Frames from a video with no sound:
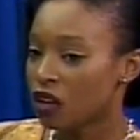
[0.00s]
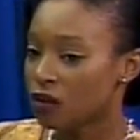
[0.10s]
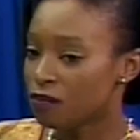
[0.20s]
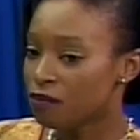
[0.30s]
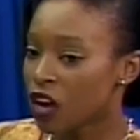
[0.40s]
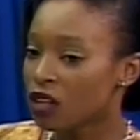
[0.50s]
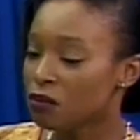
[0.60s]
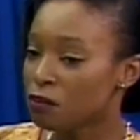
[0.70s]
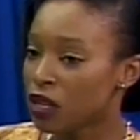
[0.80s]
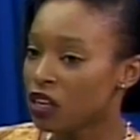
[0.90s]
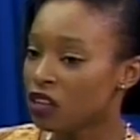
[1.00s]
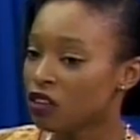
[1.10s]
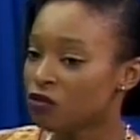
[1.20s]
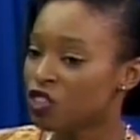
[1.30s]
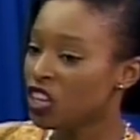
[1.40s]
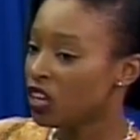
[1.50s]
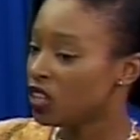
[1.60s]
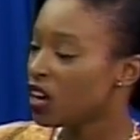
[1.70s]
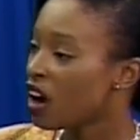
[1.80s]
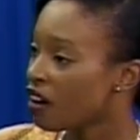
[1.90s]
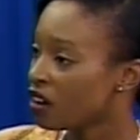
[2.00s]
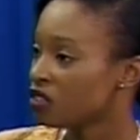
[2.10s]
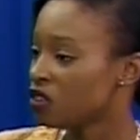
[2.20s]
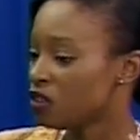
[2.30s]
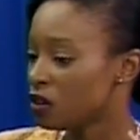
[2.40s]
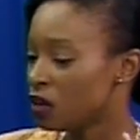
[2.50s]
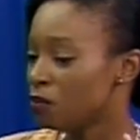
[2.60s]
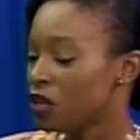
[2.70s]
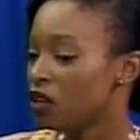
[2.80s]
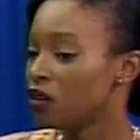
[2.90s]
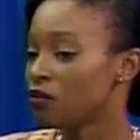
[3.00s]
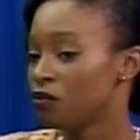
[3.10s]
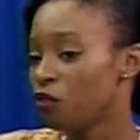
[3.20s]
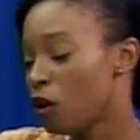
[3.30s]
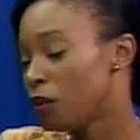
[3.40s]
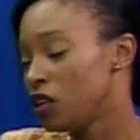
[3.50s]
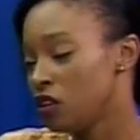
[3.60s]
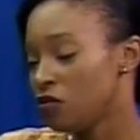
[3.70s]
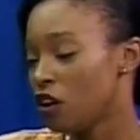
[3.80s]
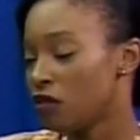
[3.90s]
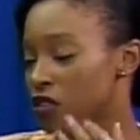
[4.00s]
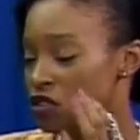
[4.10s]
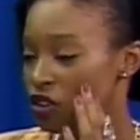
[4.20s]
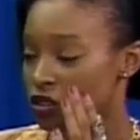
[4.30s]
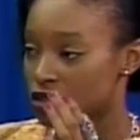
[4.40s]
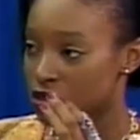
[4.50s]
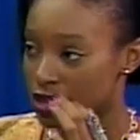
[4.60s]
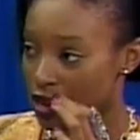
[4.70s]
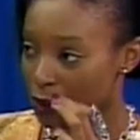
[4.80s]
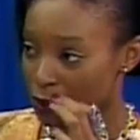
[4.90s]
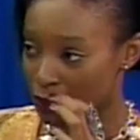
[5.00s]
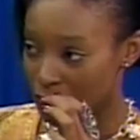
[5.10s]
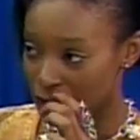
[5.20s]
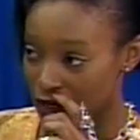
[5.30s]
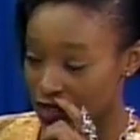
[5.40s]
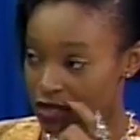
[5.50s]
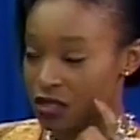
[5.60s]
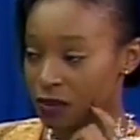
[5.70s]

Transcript: not being of shady character and being formally involved in certain things?